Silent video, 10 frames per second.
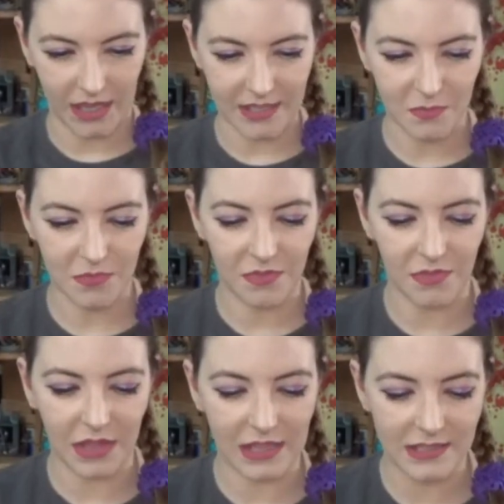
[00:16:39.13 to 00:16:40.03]
I don't
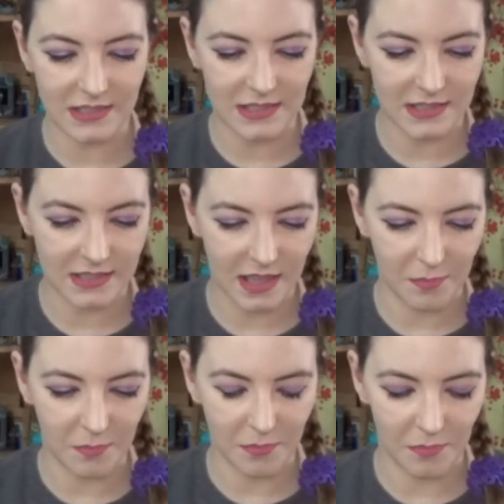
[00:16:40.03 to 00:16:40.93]
think it's the
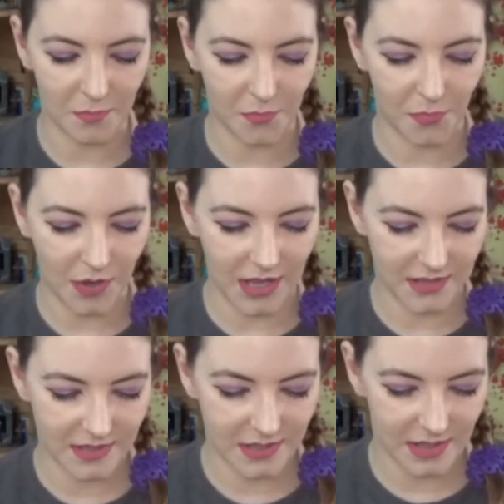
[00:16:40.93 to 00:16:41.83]
same
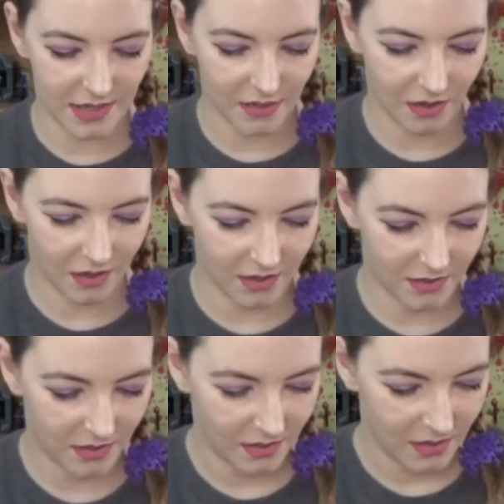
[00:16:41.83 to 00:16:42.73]
brand that I got
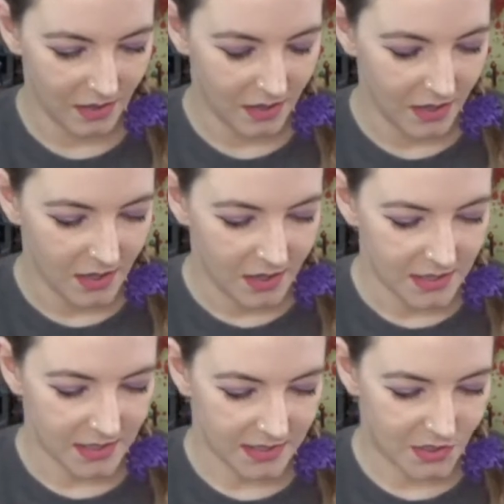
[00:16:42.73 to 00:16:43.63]

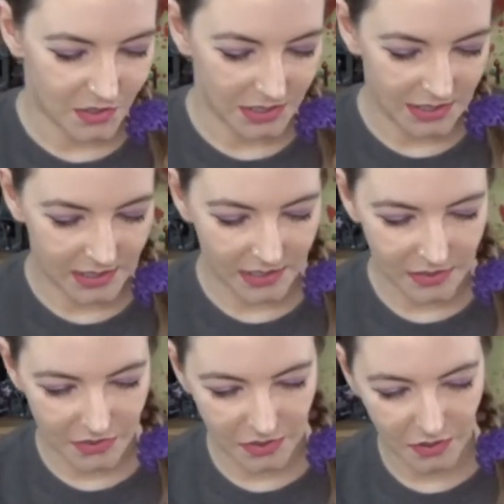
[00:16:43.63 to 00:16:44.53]
6 trillion
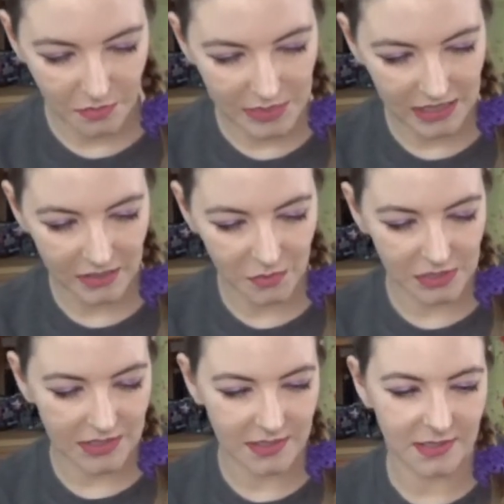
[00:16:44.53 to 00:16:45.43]
years ago back in
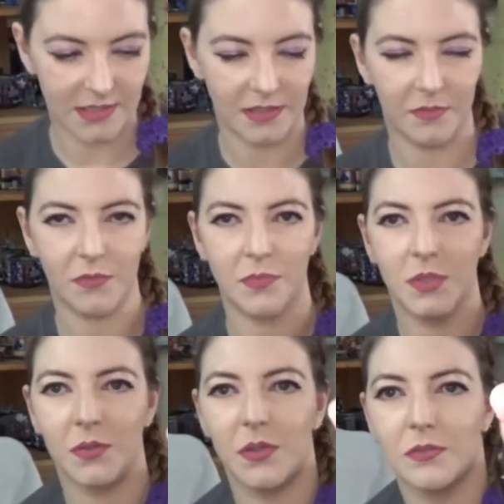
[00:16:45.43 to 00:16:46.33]
2016 from
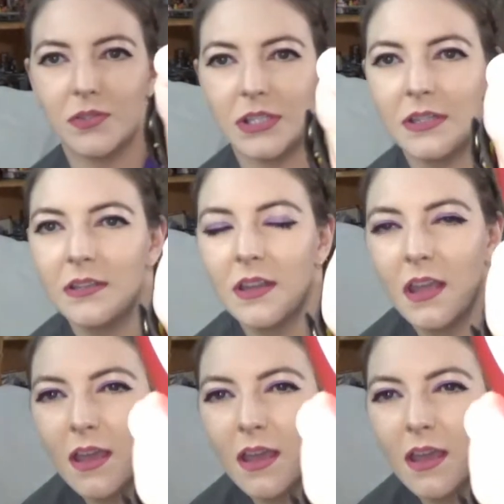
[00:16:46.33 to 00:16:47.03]
Tokyo Treat,